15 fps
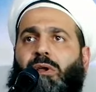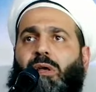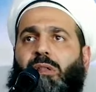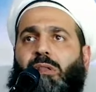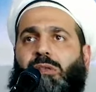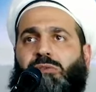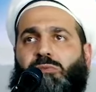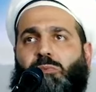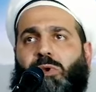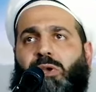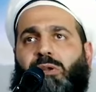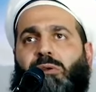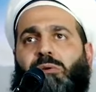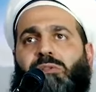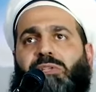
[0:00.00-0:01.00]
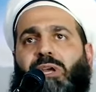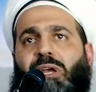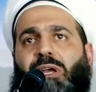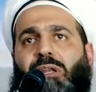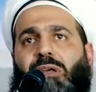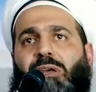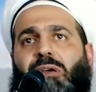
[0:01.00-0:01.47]
Allah subhanahu wa
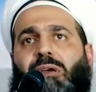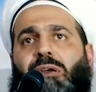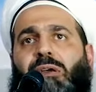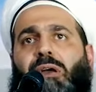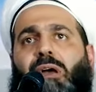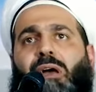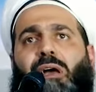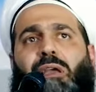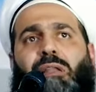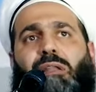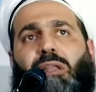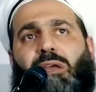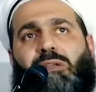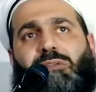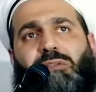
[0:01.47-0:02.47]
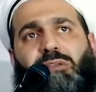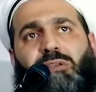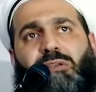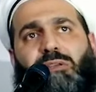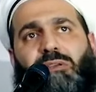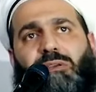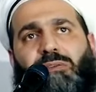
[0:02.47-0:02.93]
ta'ala
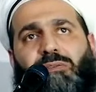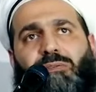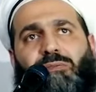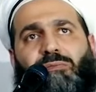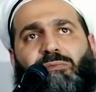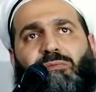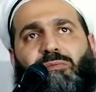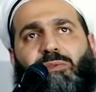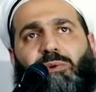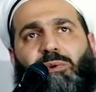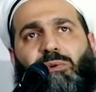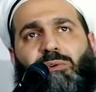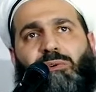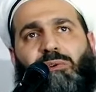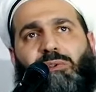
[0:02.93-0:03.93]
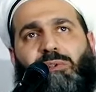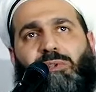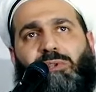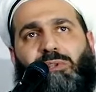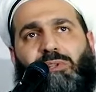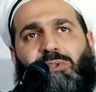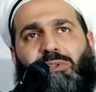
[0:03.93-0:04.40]
highlighting for
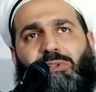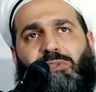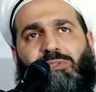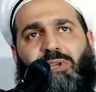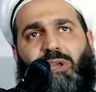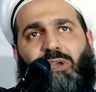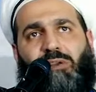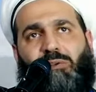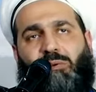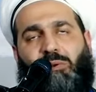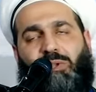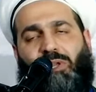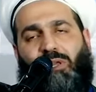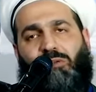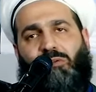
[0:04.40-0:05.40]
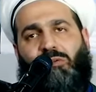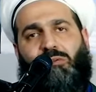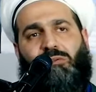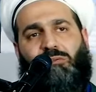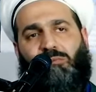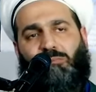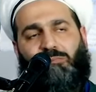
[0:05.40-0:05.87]
entire
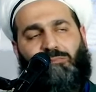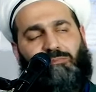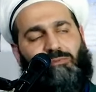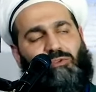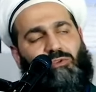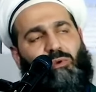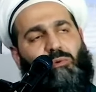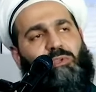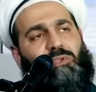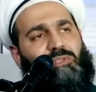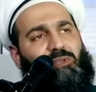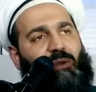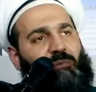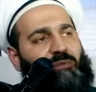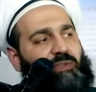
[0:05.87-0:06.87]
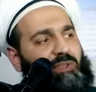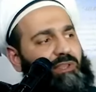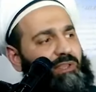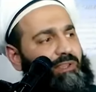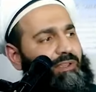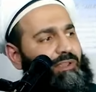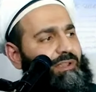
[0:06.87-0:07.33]
creation, showing
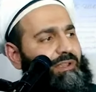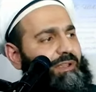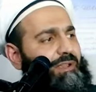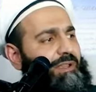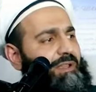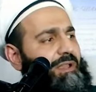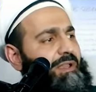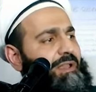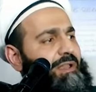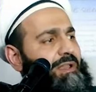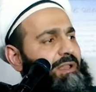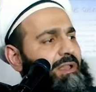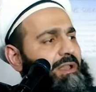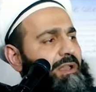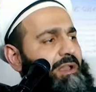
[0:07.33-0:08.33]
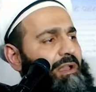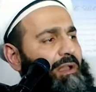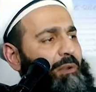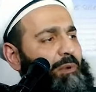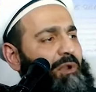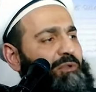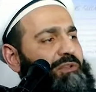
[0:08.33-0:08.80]
something
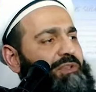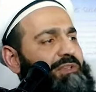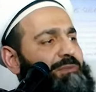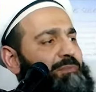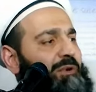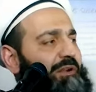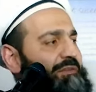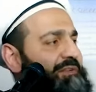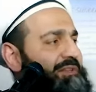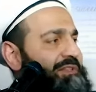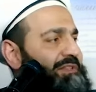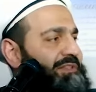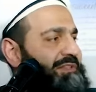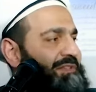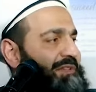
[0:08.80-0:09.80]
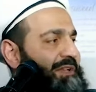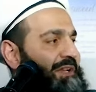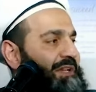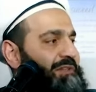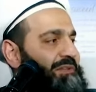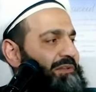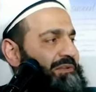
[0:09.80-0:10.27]
about His Prophet's
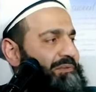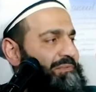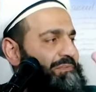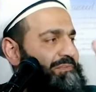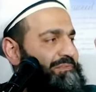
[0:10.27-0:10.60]
Qadr,